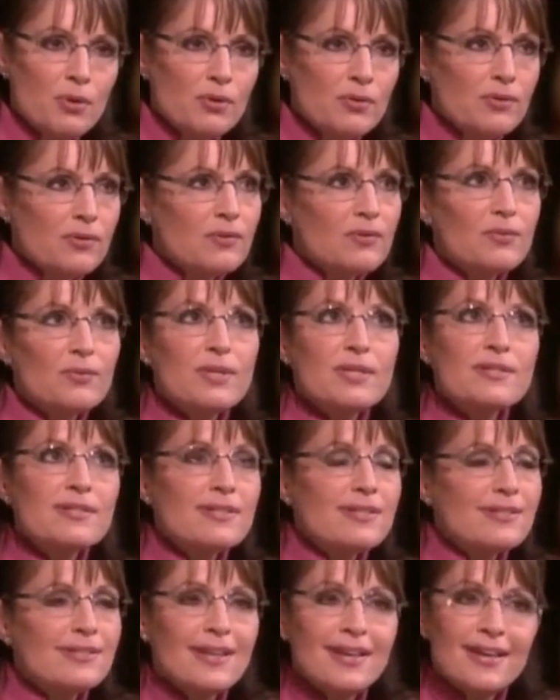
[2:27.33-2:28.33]
Putin
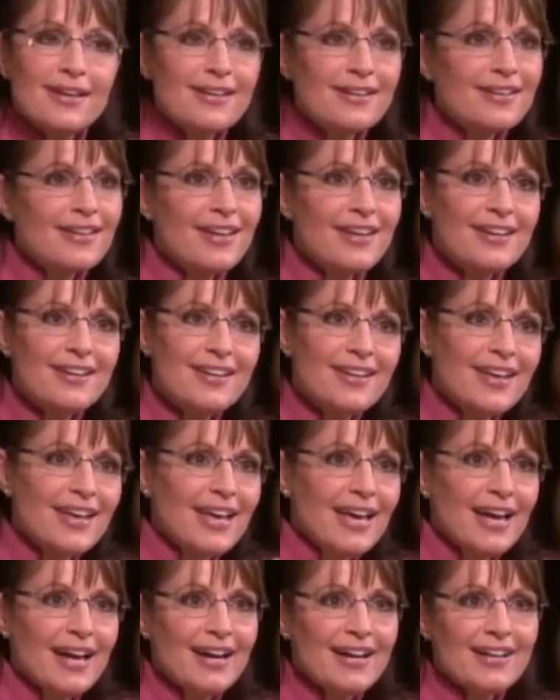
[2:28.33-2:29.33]
rears his head and, and
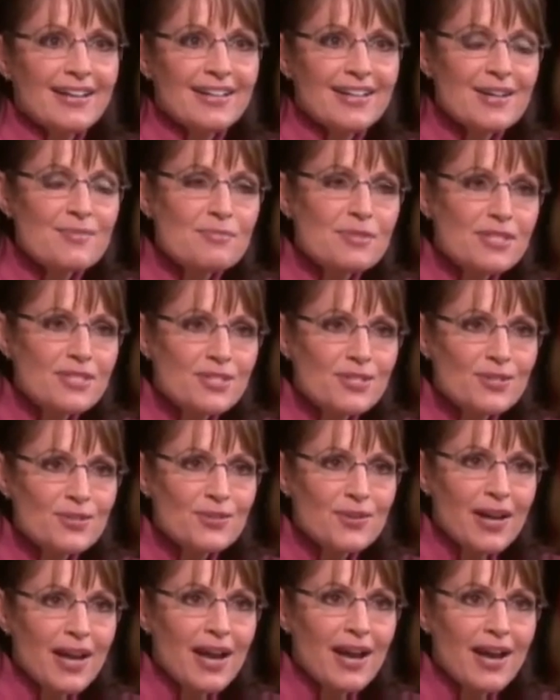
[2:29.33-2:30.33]
uh, comes
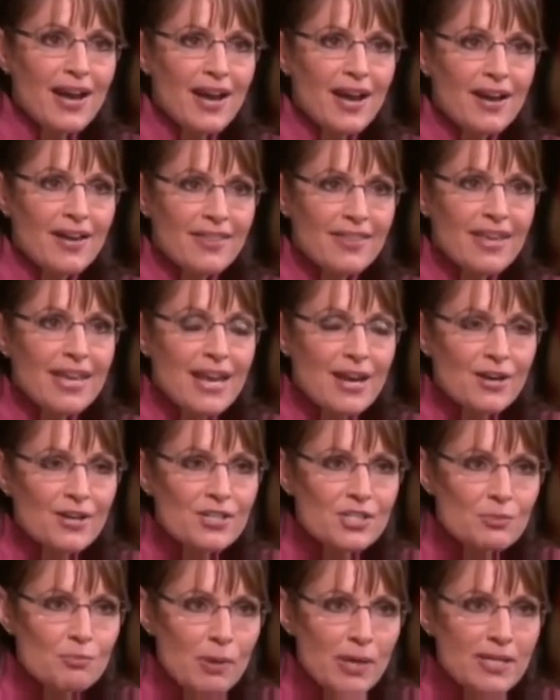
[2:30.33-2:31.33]
into the
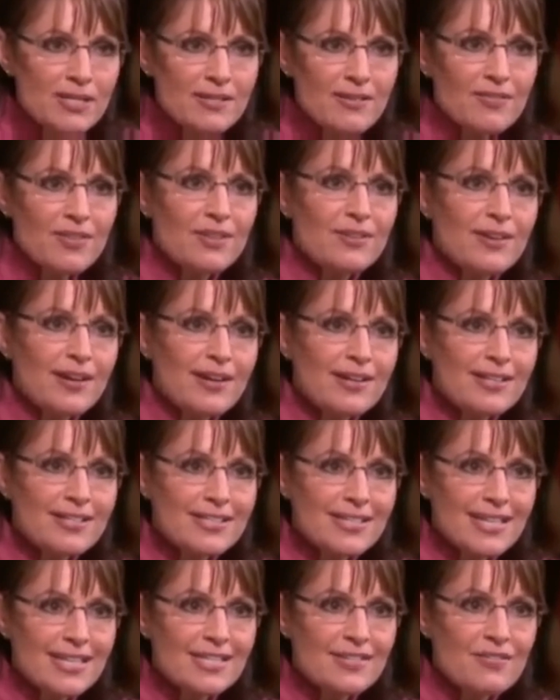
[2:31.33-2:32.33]
airspace of the United
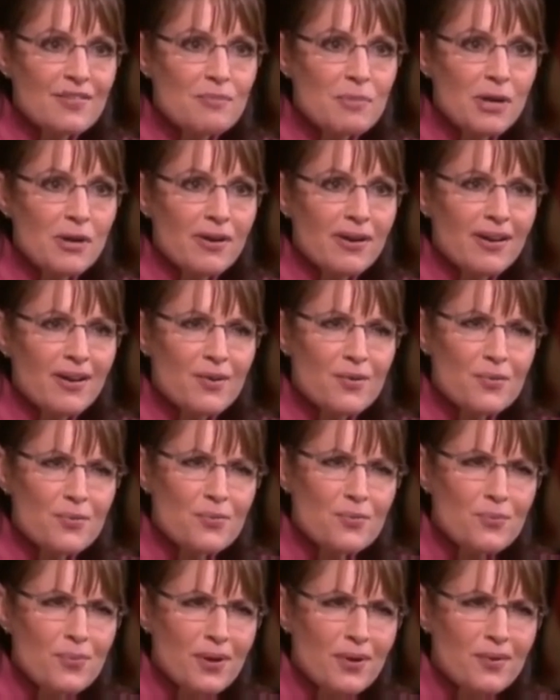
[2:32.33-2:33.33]
States of America,
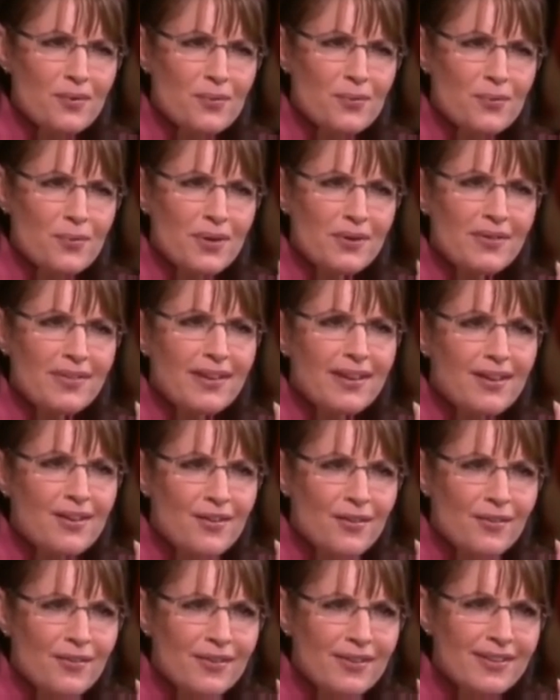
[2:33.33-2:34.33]
where, where do they
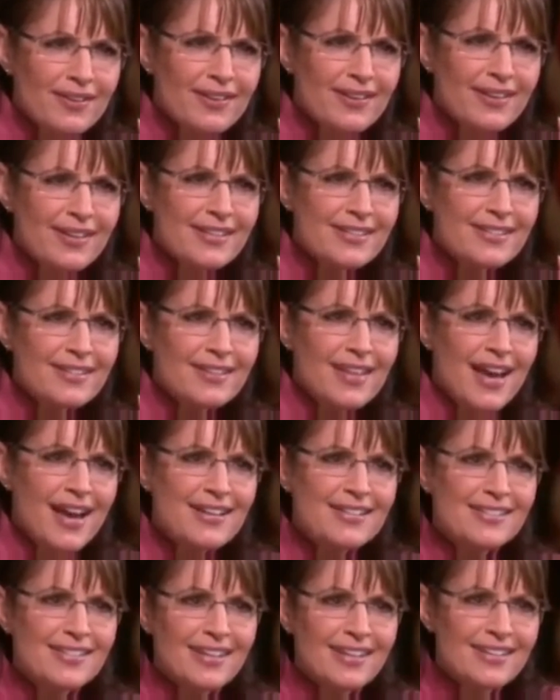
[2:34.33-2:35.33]
go? It, it's
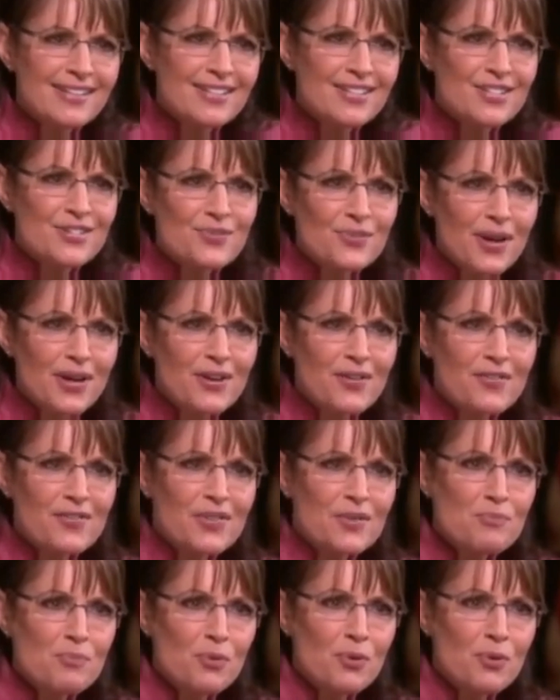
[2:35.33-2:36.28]
Alaska, it's just right over the